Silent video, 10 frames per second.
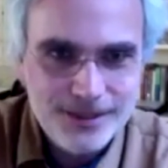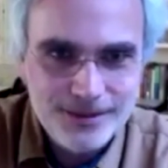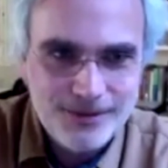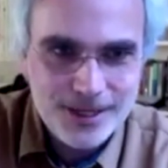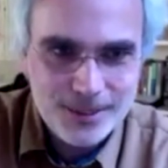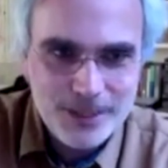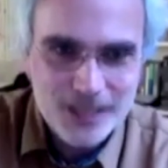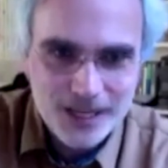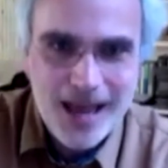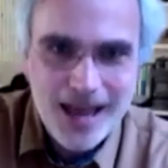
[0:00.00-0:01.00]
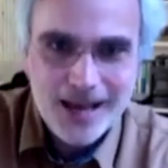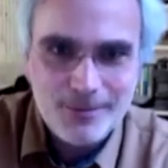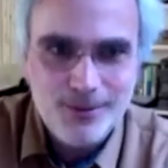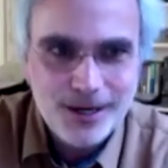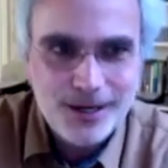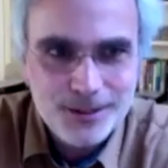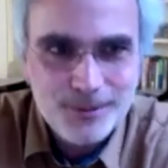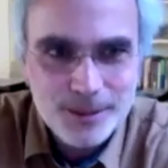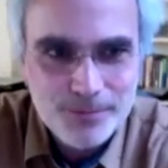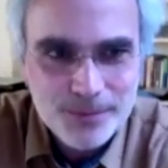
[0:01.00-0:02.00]
to be in the lab. He wanted to
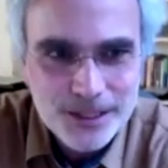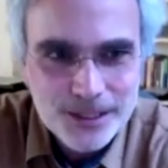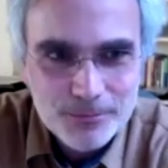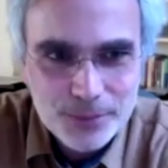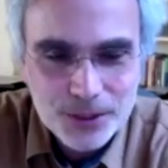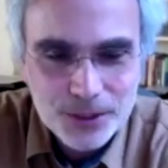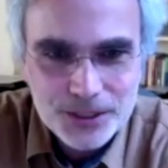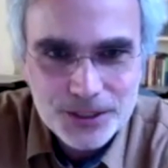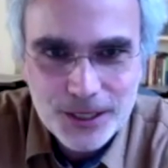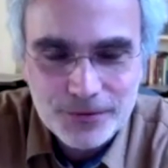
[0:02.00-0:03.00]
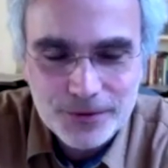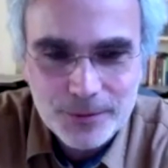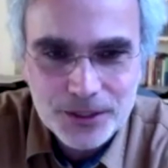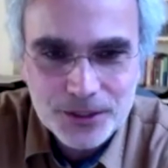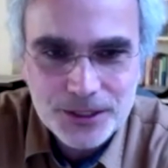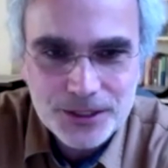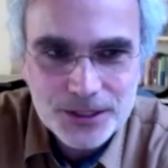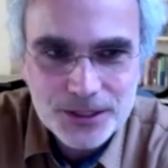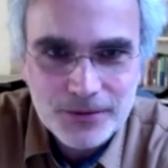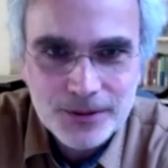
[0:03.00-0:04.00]
be building stuff and measuring
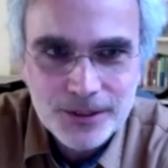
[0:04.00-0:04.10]
stuff.